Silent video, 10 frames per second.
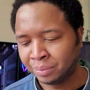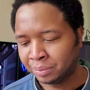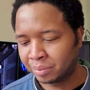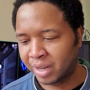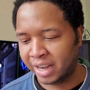
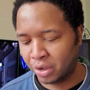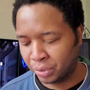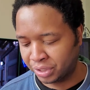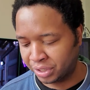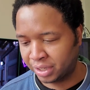But I
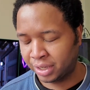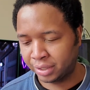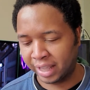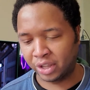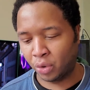noticed,
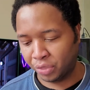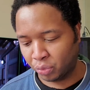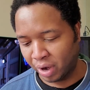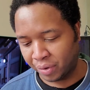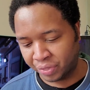like going through
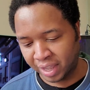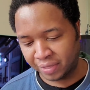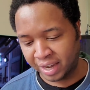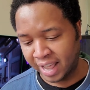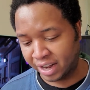everything, that
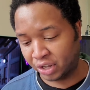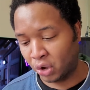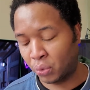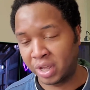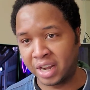it had a
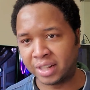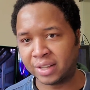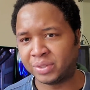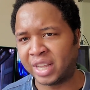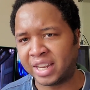code in it,
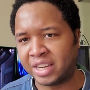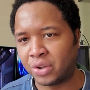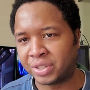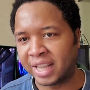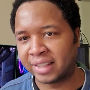which I didn't
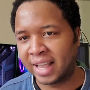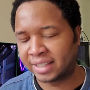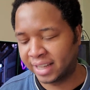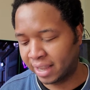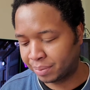notice that last
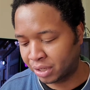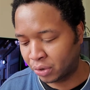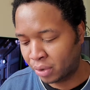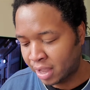time. So